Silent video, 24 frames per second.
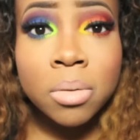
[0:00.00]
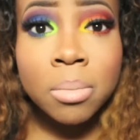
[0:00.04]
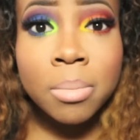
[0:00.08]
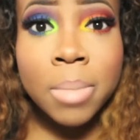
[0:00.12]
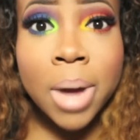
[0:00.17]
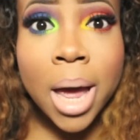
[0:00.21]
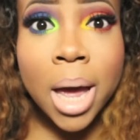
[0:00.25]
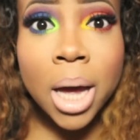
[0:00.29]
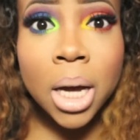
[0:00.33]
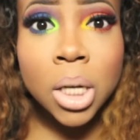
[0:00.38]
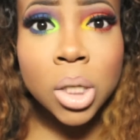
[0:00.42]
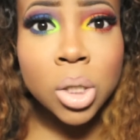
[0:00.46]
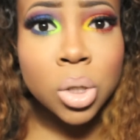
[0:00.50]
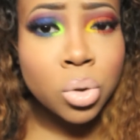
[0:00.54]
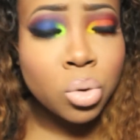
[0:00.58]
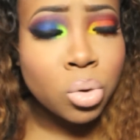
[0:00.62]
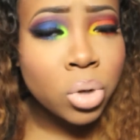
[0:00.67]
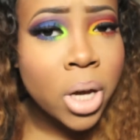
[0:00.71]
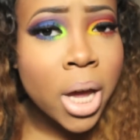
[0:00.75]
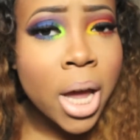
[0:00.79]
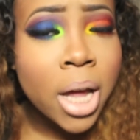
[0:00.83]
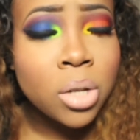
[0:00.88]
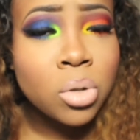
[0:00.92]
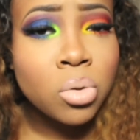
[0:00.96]
from MAC. So
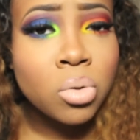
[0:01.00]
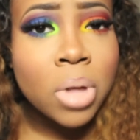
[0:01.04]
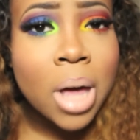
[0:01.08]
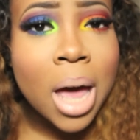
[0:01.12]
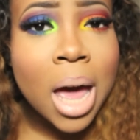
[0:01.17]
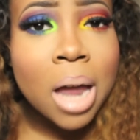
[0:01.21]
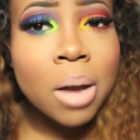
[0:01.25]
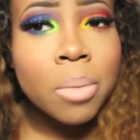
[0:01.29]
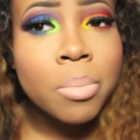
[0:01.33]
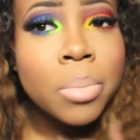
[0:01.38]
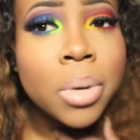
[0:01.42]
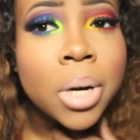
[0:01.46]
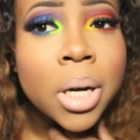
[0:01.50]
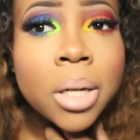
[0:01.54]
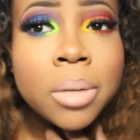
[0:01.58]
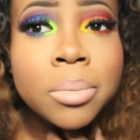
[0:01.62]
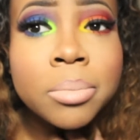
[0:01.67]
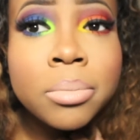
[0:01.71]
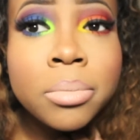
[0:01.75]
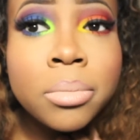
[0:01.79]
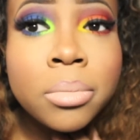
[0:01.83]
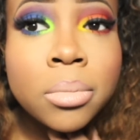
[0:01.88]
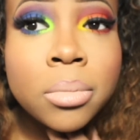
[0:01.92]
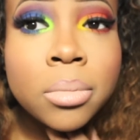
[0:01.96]
you can do that, but
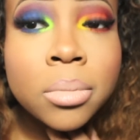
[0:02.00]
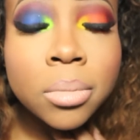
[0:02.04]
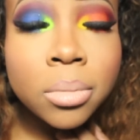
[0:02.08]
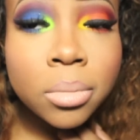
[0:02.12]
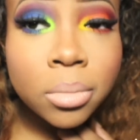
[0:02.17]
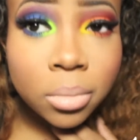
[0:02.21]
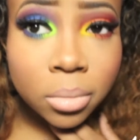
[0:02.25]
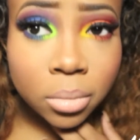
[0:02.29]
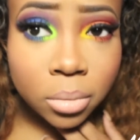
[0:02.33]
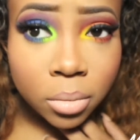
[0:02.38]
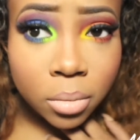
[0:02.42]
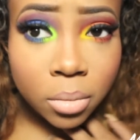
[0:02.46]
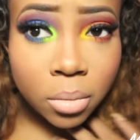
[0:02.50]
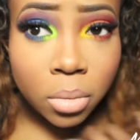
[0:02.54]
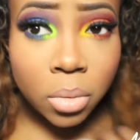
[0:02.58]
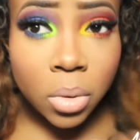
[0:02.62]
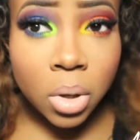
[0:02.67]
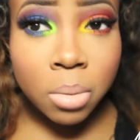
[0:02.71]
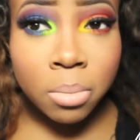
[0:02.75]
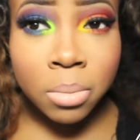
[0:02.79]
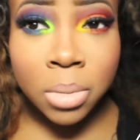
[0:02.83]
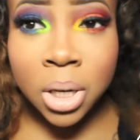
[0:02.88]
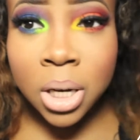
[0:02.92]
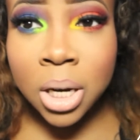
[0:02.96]

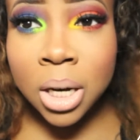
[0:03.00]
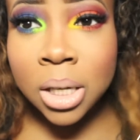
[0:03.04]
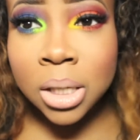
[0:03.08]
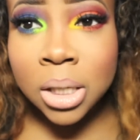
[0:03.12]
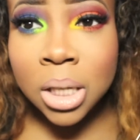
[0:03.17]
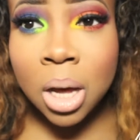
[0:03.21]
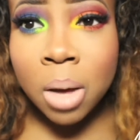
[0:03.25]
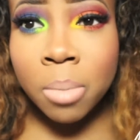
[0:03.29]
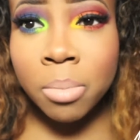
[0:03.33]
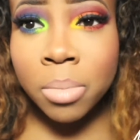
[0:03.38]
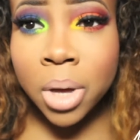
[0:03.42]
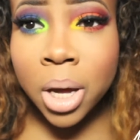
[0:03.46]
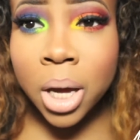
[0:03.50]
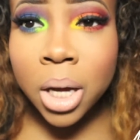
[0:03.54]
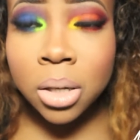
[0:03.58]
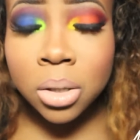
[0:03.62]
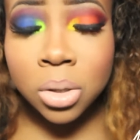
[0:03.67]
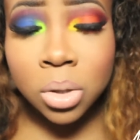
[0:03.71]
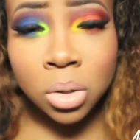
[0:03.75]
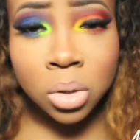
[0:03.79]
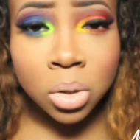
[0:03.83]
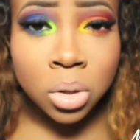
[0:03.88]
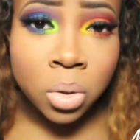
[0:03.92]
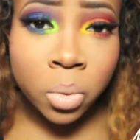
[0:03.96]
because I'm not
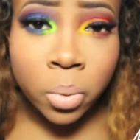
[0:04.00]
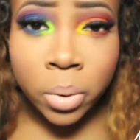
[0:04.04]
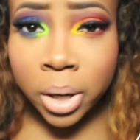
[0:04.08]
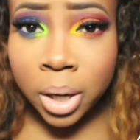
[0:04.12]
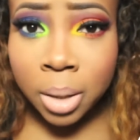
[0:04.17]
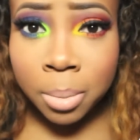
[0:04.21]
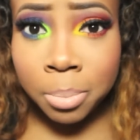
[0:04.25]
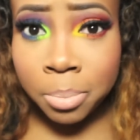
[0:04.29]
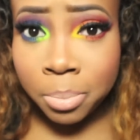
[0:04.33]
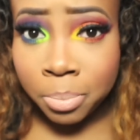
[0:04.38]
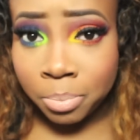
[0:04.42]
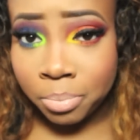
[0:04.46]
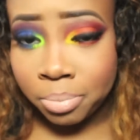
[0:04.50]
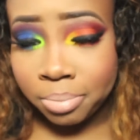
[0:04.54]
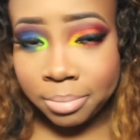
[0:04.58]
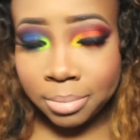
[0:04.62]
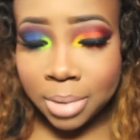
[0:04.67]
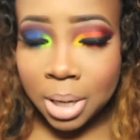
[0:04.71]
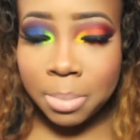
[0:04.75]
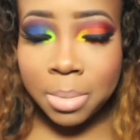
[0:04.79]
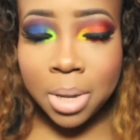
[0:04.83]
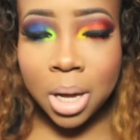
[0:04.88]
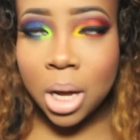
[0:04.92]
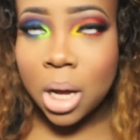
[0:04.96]
doing it,
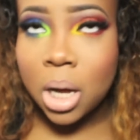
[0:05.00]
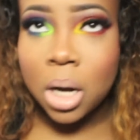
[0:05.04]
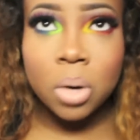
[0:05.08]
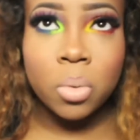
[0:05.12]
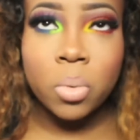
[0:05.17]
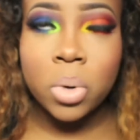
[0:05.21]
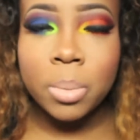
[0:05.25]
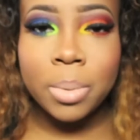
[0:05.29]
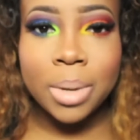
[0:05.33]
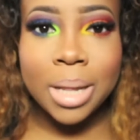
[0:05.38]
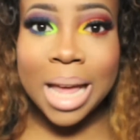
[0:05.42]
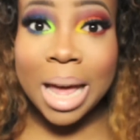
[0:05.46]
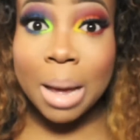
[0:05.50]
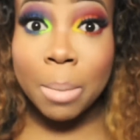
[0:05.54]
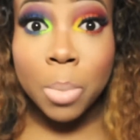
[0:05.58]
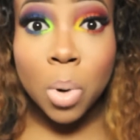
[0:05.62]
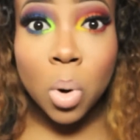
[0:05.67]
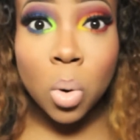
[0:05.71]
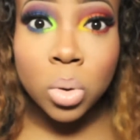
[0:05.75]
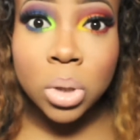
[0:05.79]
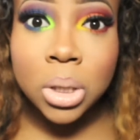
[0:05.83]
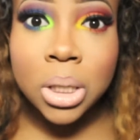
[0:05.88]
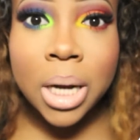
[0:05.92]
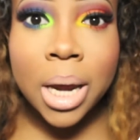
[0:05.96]
I don't want to be that
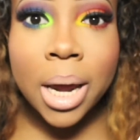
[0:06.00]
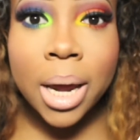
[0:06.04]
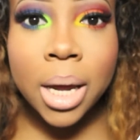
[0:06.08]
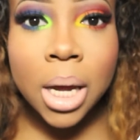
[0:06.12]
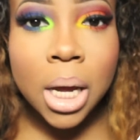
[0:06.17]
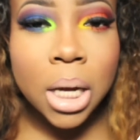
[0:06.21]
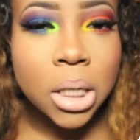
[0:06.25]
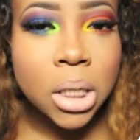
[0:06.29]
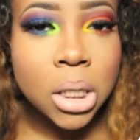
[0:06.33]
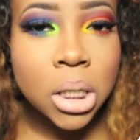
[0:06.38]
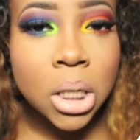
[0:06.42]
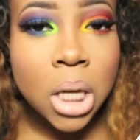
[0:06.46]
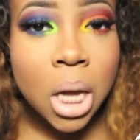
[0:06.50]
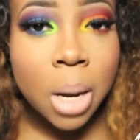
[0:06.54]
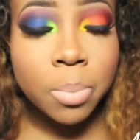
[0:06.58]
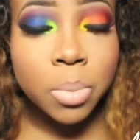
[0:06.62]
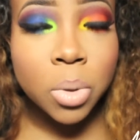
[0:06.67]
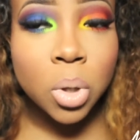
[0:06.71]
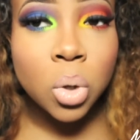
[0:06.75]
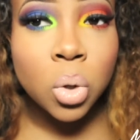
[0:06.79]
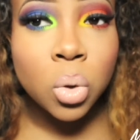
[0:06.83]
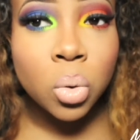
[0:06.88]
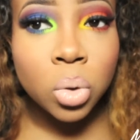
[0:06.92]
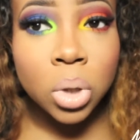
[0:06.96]
bold today. I just
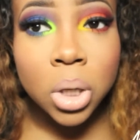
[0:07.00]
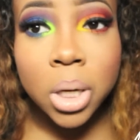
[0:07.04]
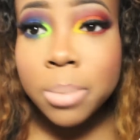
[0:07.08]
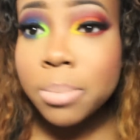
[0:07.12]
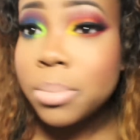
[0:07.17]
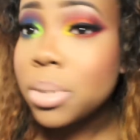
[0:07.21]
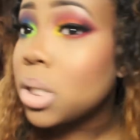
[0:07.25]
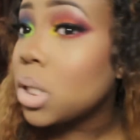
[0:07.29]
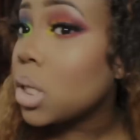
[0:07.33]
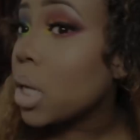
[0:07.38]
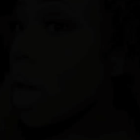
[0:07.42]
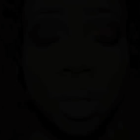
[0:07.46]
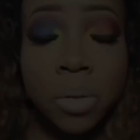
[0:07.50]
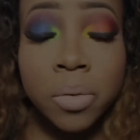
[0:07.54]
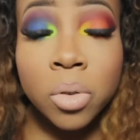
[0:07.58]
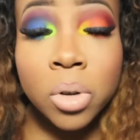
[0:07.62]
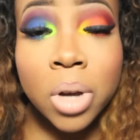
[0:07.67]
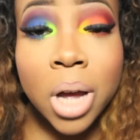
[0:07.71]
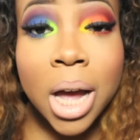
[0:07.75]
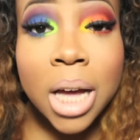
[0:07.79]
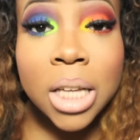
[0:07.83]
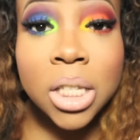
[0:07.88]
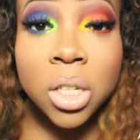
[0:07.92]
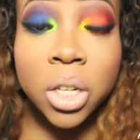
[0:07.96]
kept the new lips. So if you
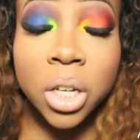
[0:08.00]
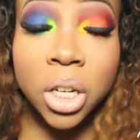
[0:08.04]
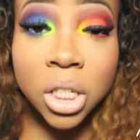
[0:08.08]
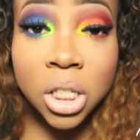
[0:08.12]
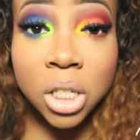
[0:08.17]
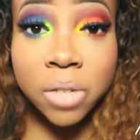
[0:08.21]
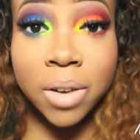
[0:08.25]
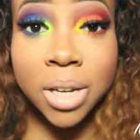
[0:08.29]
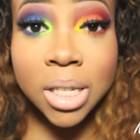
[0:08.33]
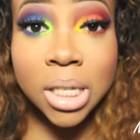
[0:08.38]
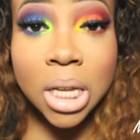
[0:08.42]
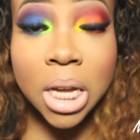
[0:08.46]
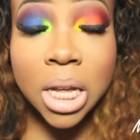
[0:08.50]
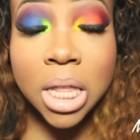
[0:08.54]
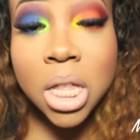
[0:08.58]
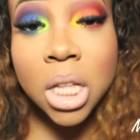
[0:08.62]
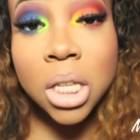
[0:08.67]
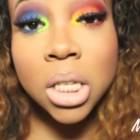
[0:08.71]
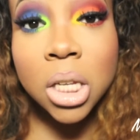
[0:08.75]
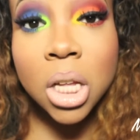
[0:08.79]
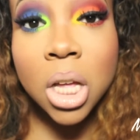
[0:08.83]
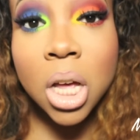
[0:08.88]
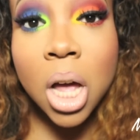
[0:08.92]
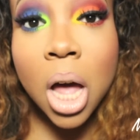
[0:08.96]
guys are interested in
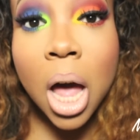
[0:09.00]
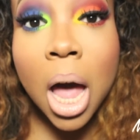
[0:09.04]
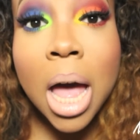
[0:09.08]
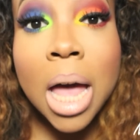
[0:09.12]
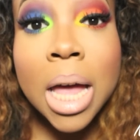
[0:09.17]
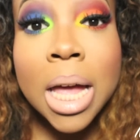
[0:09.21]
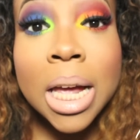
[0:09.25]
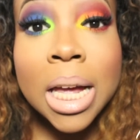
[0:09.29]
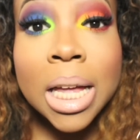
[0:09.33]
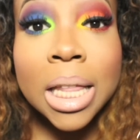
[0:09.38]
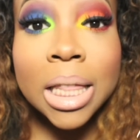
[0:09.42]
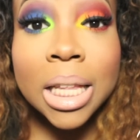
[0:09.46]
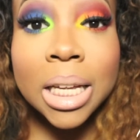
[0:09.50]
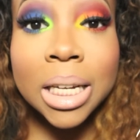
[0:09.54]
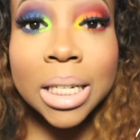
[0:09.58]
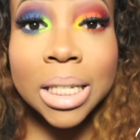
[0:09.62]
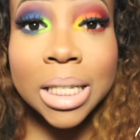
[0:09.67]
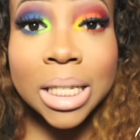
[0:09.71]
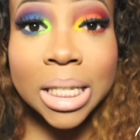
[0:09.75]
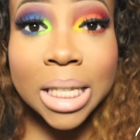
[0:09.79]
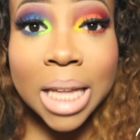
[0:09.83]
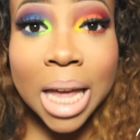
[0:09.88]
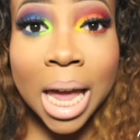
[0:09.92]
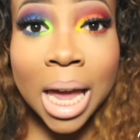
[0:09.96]
this look,
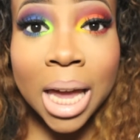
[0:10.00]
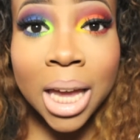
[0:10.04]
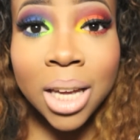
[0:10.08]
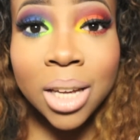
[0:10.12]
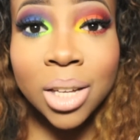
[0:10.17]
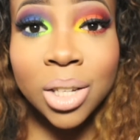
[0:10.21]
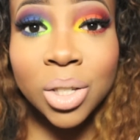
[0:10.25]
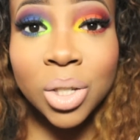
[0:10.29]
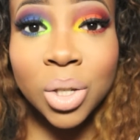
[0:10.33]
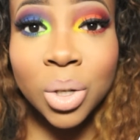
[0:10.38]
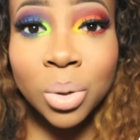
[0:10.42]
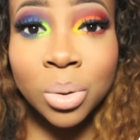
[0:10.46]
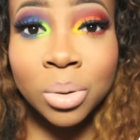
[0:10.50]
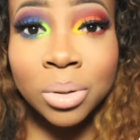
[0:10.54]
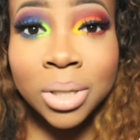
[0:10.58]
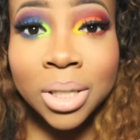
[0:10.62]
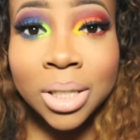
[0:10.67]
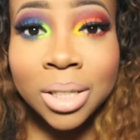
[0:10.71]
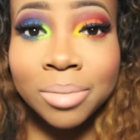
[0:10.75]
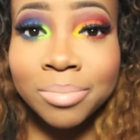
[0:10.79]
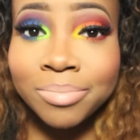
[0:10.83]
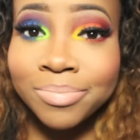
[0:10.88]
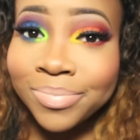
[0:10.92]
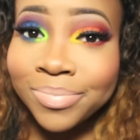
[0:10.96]
then stay tuned.